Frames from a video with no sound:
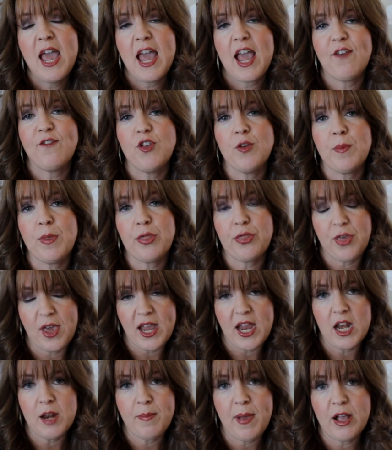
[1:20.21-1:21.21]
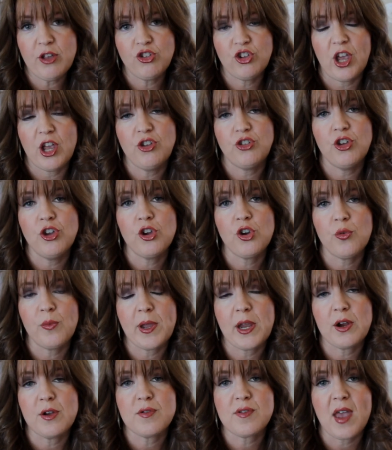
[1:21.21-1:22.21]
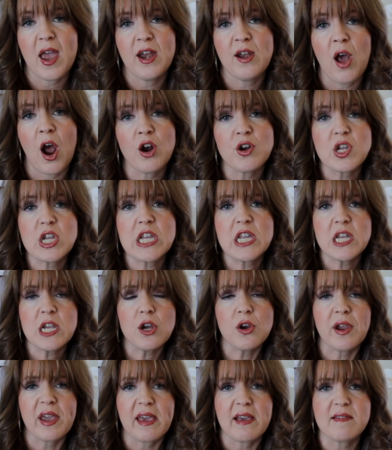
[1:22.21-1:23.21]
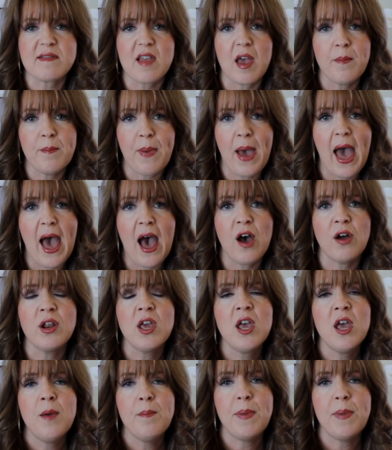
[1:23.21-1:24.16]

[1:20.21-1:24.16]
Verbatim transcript: If you've been thinking about changing careers and are serious about